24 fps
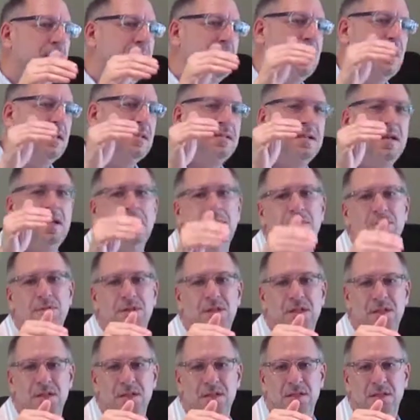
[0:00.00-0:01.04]
is that same
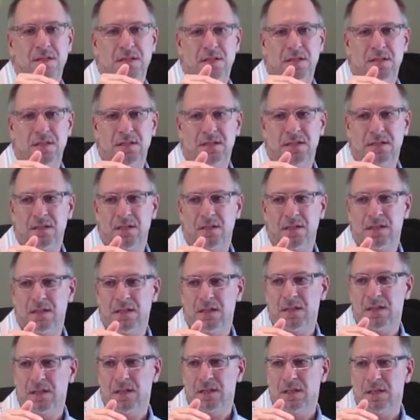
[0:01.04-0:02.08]
Jesus
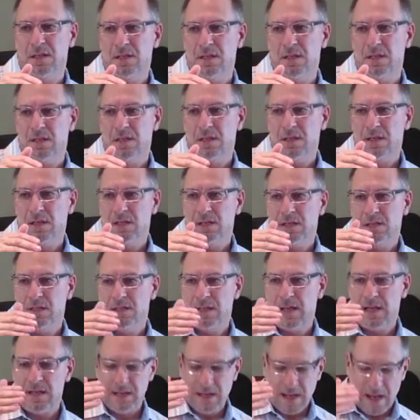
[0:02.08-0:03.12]

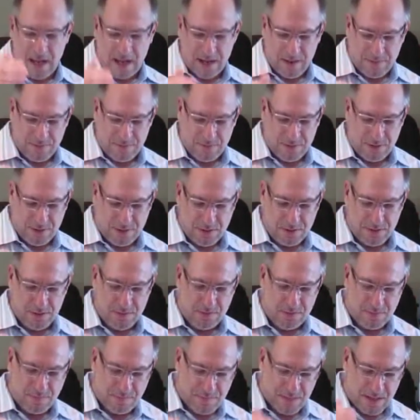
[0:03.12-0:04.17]
that died for
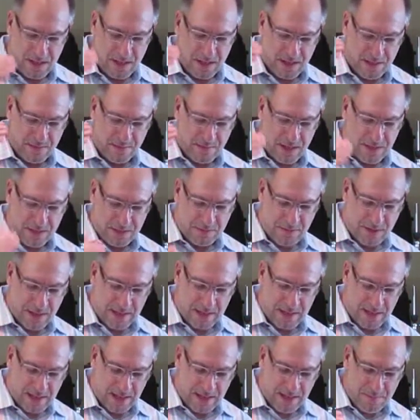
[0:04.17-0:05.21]
you and
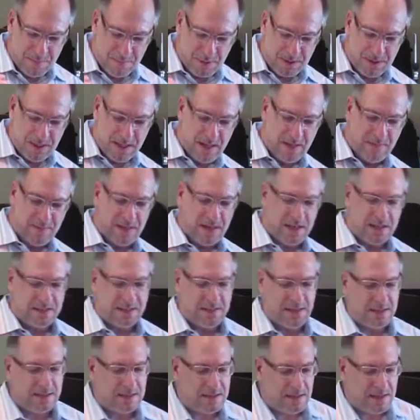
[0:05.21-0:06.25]
resurrected. And they believed. And it
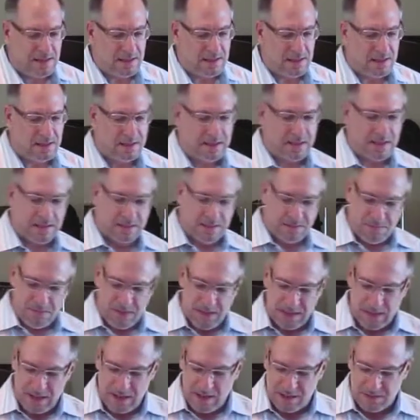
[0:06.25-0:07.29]
says in, that
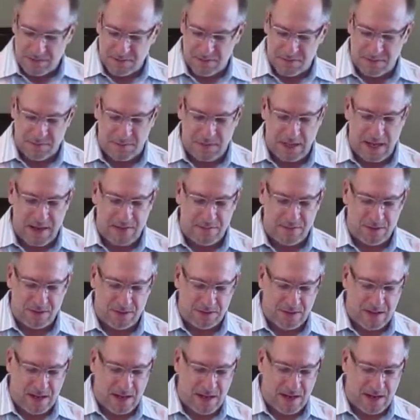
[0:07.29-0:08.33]
3,000 gave their
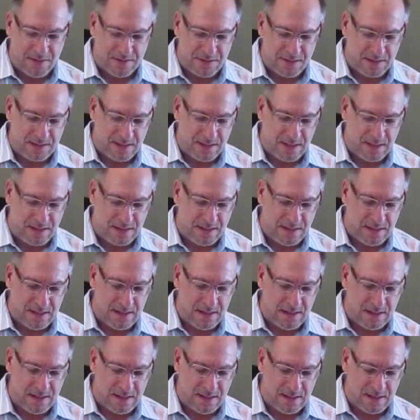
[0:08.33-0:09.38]
lives. It said
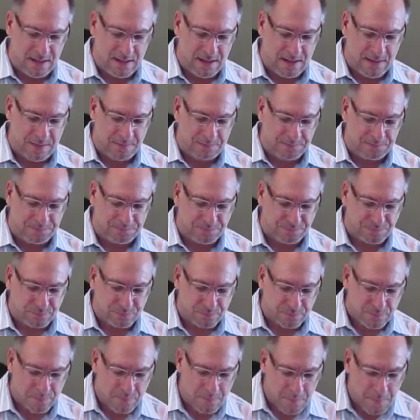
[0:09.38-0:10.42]
that um,
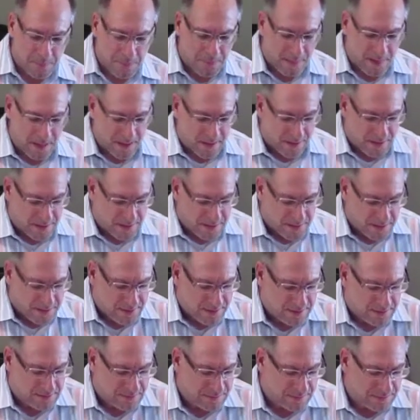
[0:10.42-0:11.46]

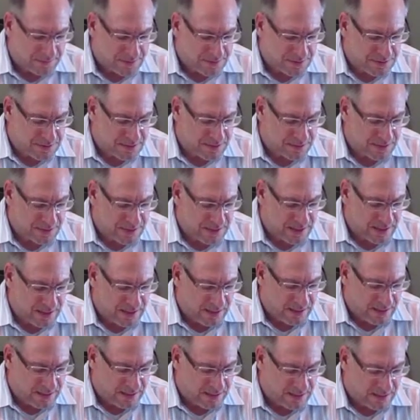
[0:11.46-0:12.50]
in verse
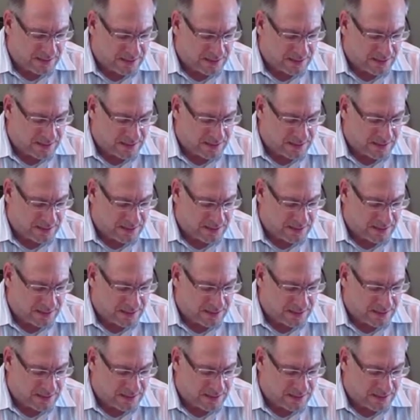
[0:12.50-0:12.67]
38,